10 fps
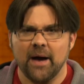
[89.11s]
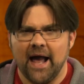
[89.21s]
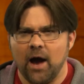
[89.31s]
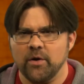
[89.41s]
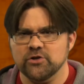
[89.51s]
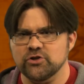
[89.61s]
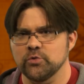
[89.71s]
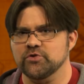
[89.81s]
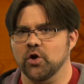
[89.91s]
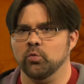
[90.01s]
by how he
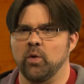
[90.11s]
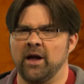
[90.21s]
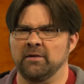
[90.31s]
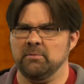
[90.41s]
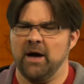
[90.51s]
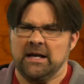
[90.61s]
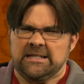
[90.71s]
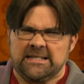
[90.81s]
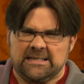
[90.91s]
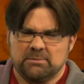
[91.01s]
shoots around it, by
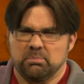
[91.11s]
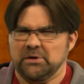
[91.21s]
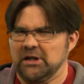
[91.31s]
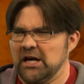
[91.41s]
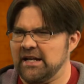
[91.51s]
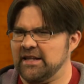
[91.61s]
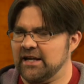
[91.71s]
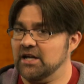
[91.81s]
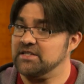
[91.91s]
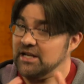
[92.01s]
the blood and
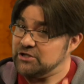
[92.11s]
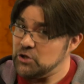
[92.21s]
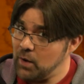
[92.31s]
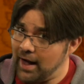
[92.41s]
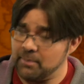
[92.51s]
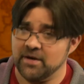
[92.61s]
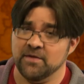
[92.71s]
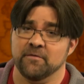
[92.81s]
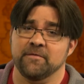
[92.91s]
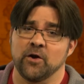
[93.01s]
the guts that do happen
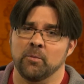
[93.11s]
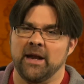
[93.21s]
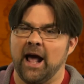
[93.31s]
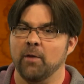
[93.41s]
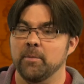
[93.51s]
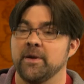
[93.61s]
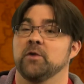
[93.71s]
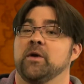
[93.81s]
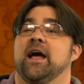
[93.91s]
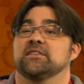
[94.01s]
in the film and how the
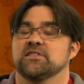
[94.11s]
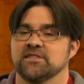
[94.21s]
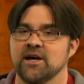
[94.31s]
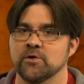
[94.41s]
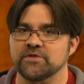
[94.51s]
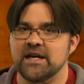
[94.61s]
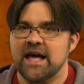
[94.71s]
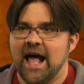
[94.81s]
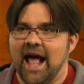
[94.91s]
pit reacts to those,